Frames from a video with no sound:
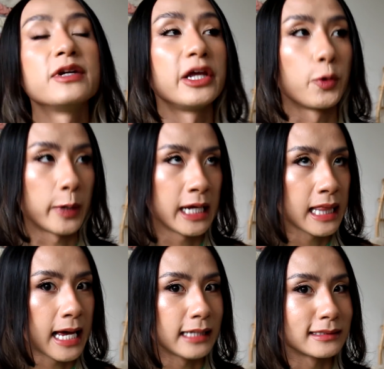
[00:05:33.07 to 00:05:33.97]
when he
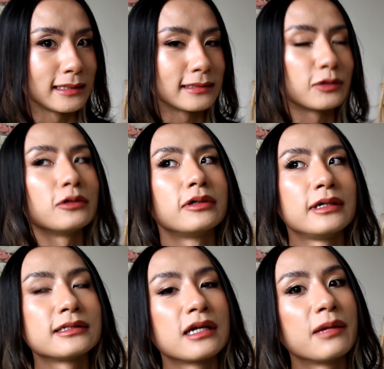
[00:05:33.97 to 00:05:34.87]
realizes, oh,
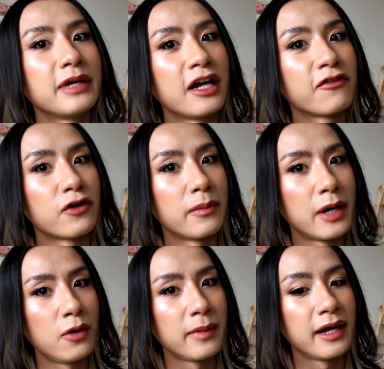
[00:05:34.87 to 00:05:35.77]
he's gonna be here for a
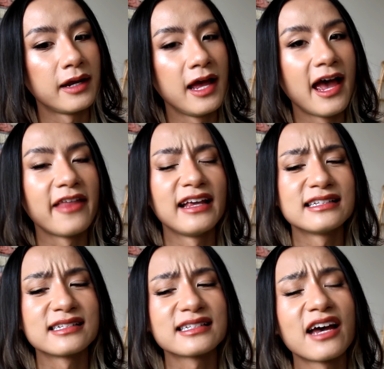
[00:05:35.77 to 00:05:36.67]
moment. And then he
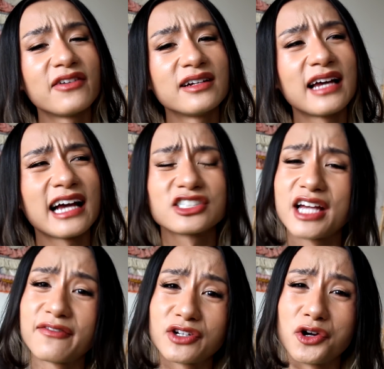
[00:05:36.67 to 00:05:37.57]
says, Kevin, I actually
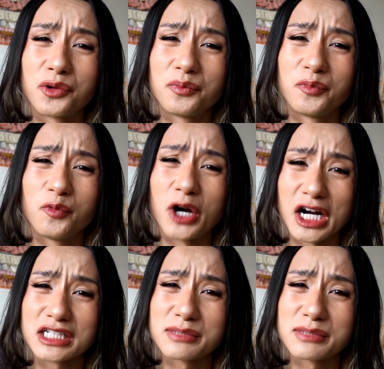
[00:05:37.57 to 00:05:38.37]
have to go to work